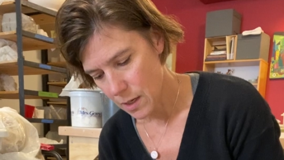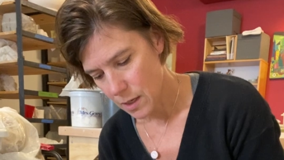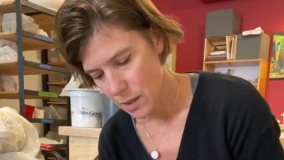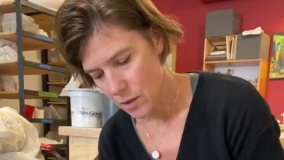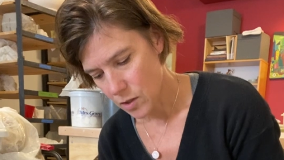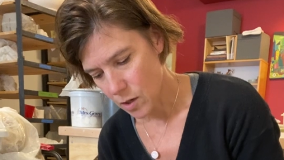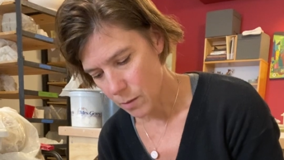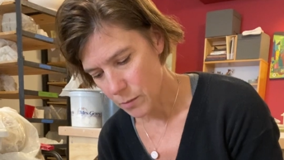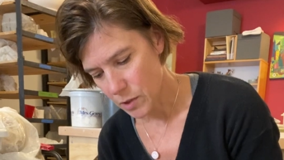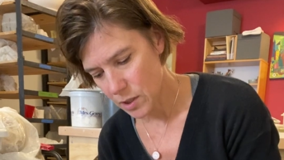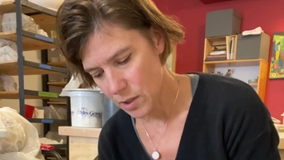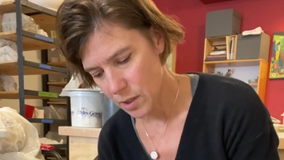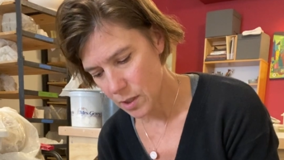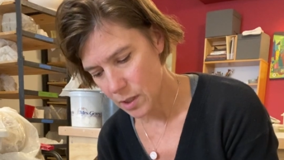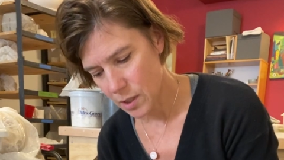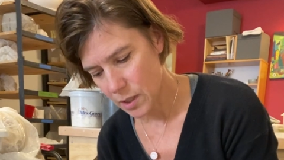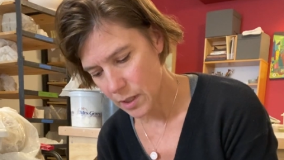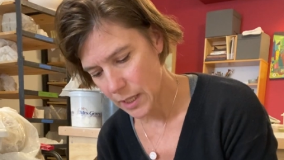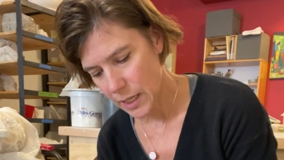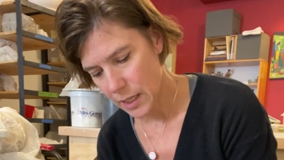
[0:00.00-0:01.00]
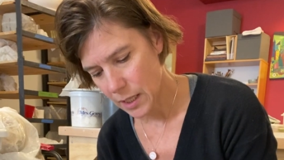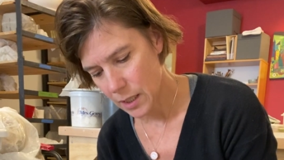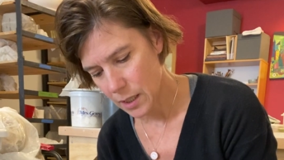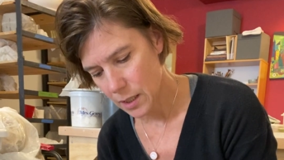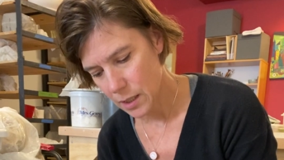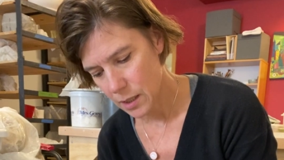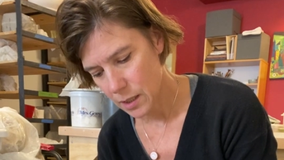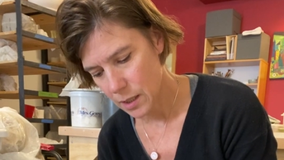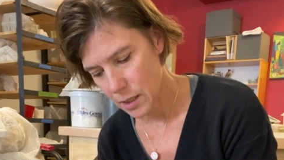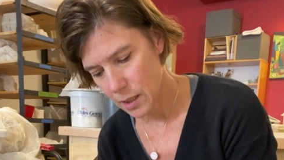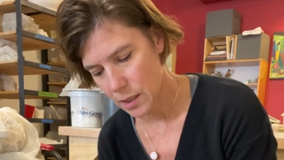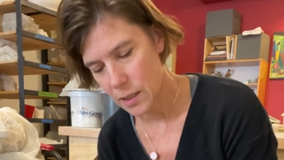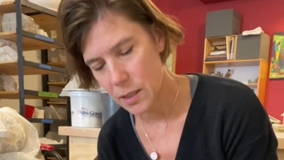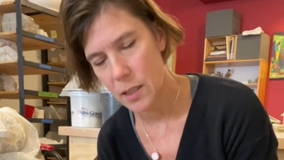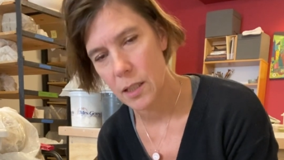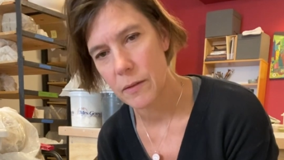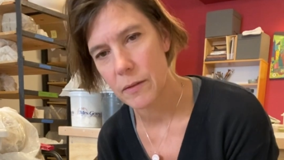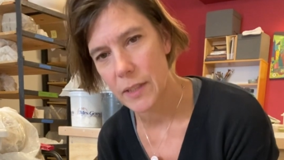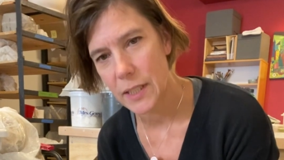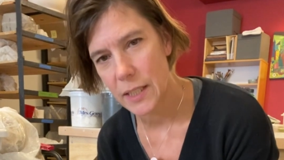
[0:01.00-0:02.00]
So I'm just gonna
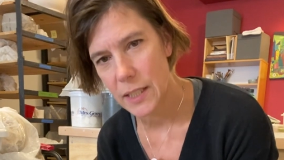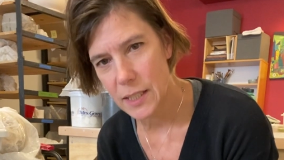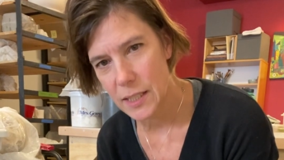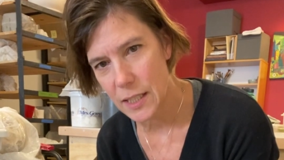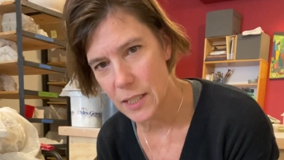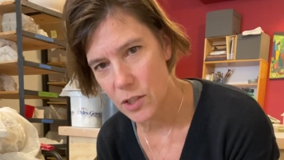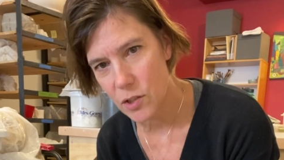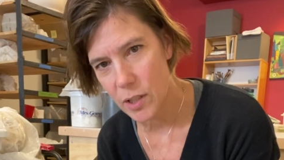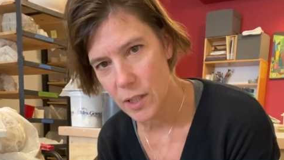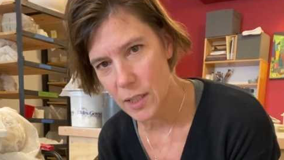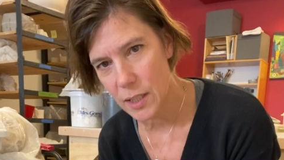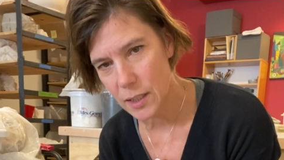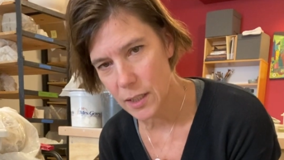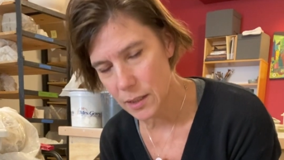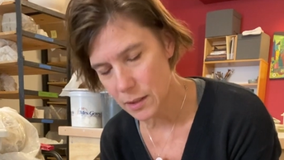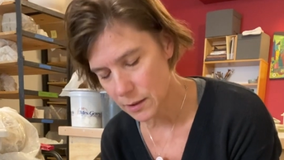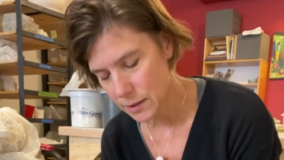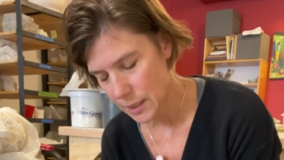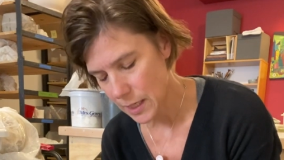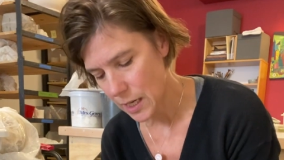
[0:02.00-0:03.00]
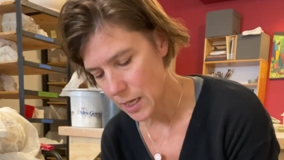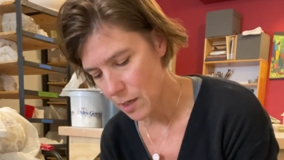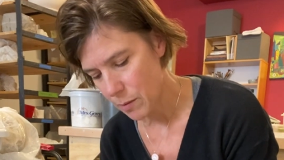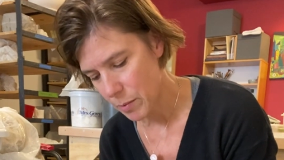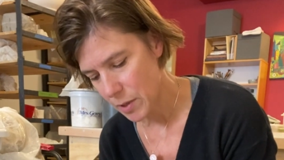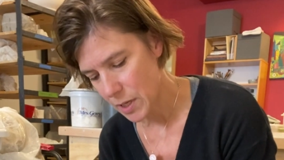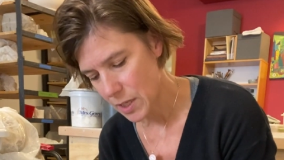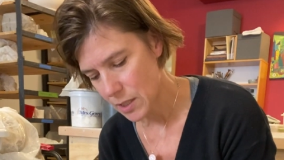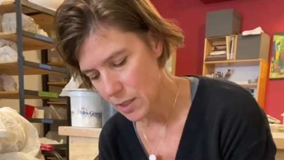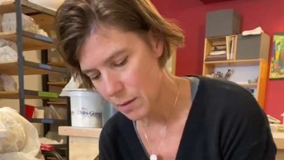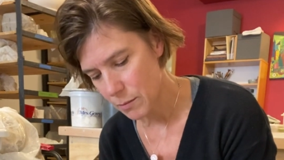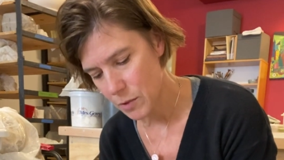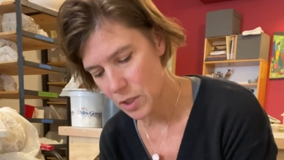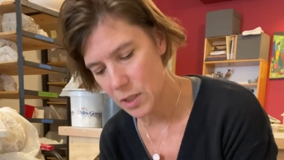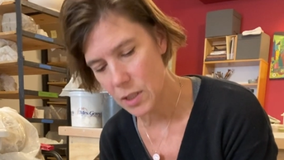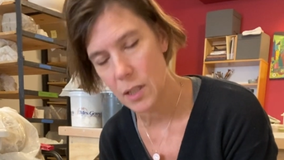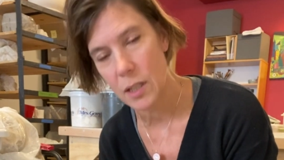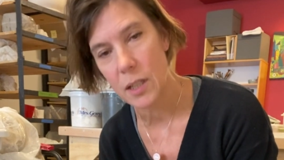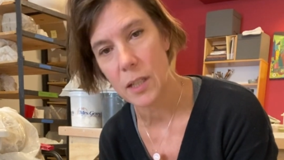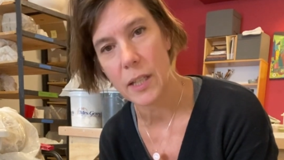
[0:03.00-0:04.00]
instead of centering the little tiny piece, I'm
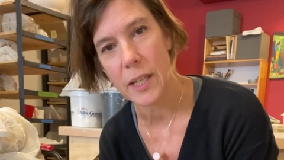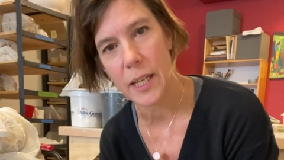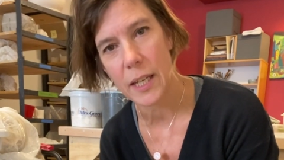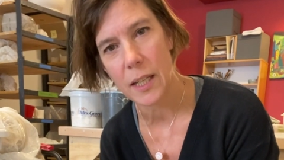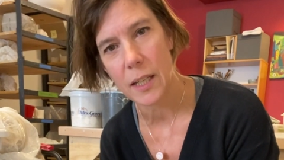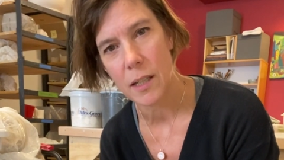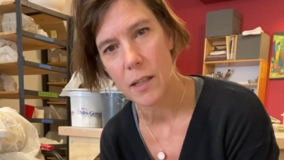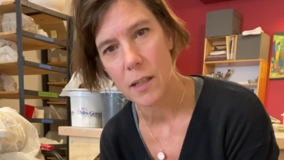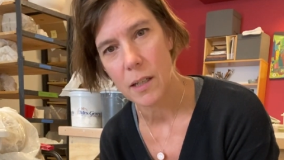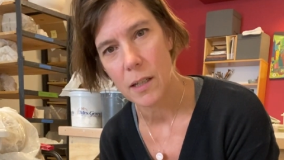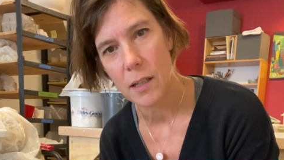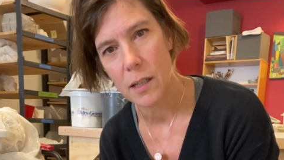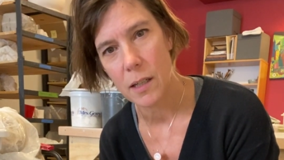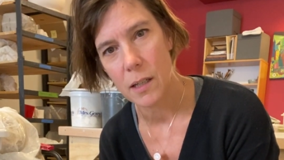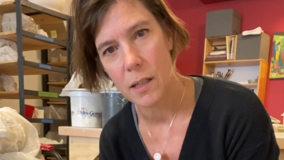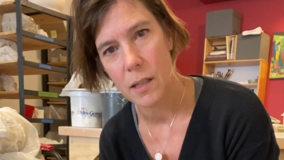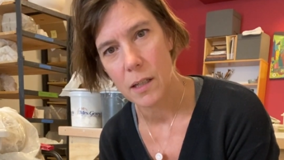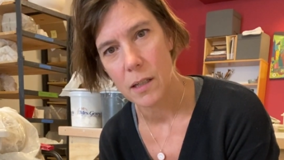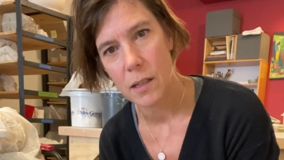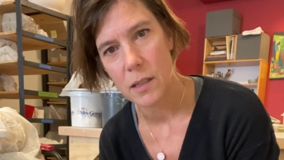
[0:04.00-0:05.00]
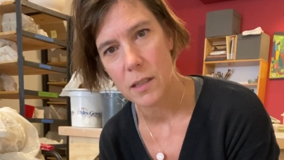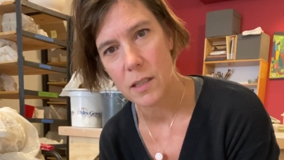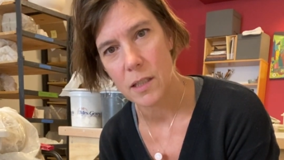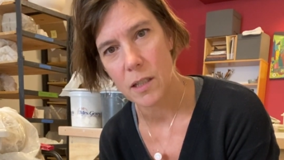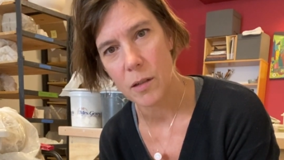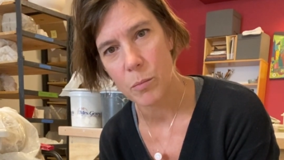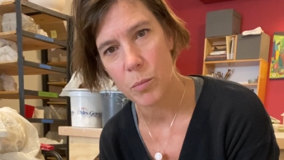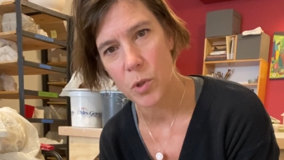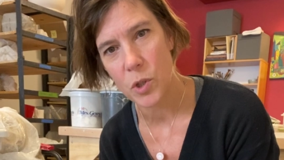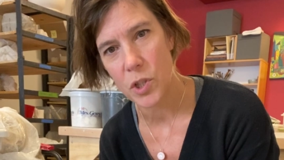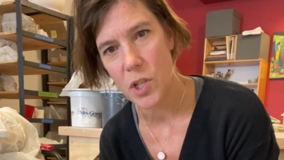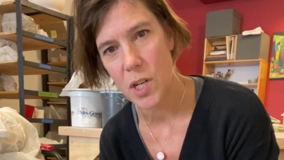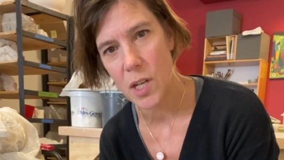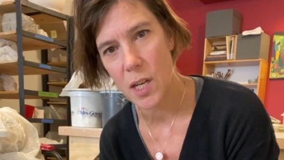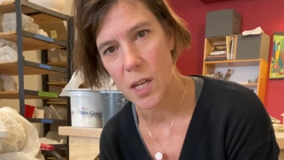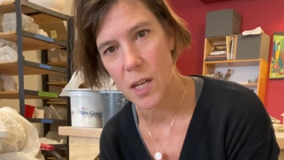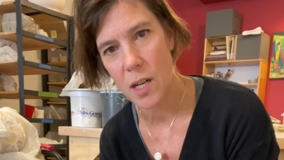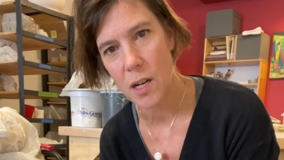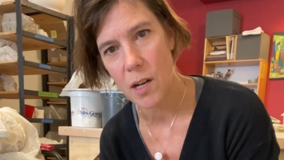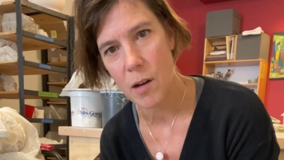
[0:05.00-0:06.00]
just gonna start
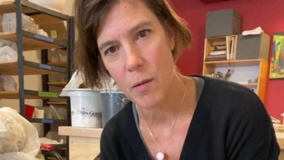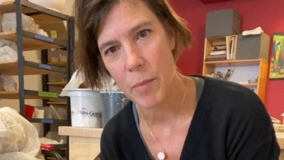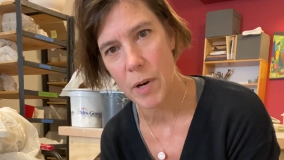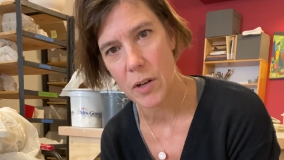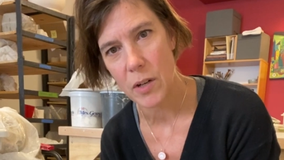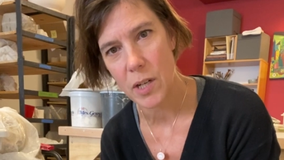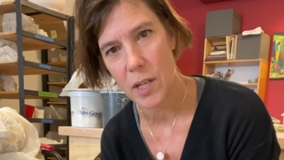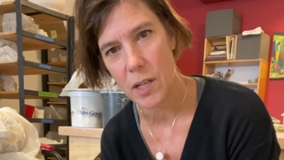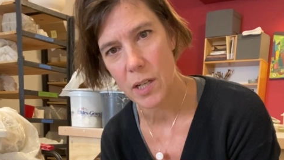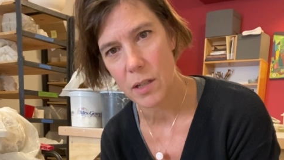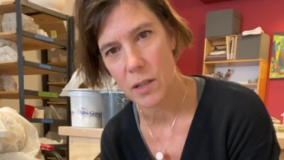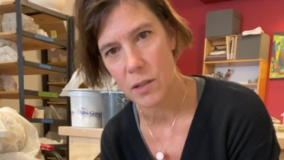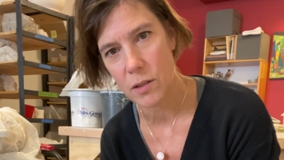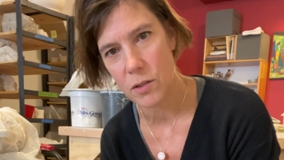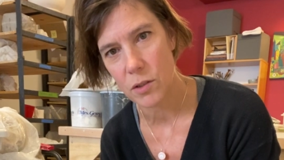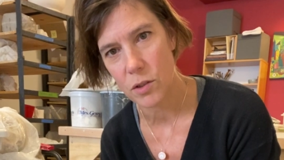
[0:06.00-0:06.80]
pushing in about here